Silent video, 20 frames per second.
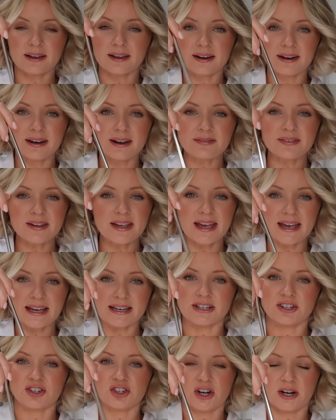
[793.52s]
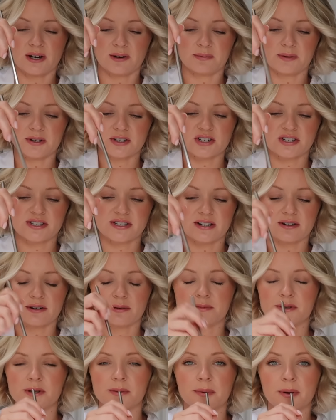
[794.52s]
can never gauge how much
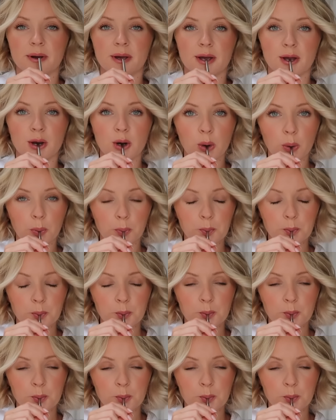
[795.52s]
syrup to put in.